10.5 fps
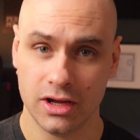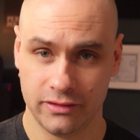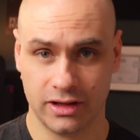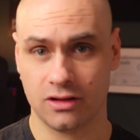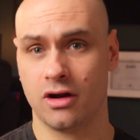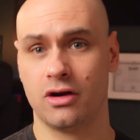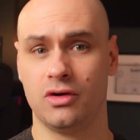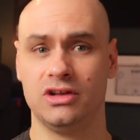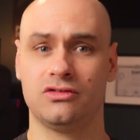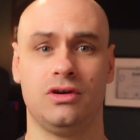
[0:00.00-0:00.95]
The Elgato
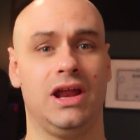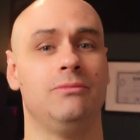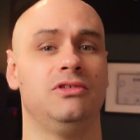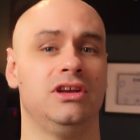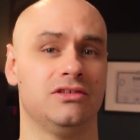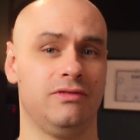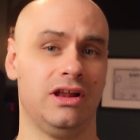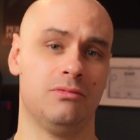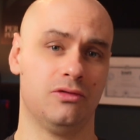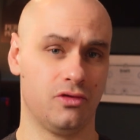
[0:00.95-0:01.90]
green screen MT is
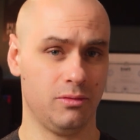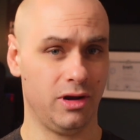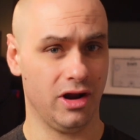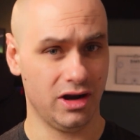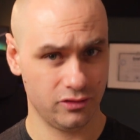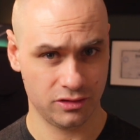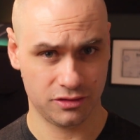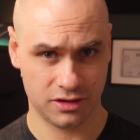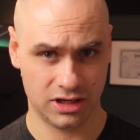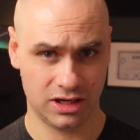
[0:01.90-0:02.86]
available for about
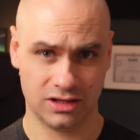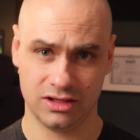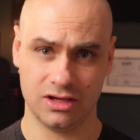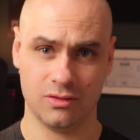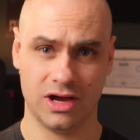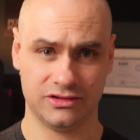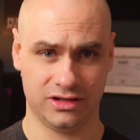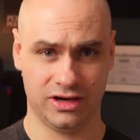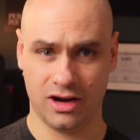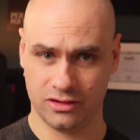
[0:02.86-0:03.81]
130 in the US
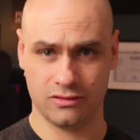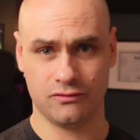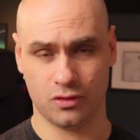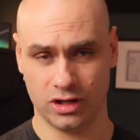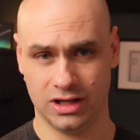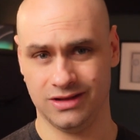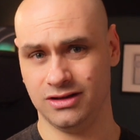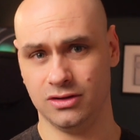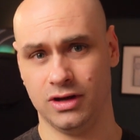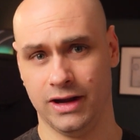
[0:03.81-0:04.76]
and 140 in
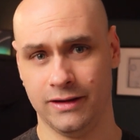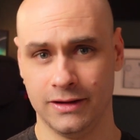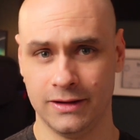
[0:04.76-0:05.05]
the UK.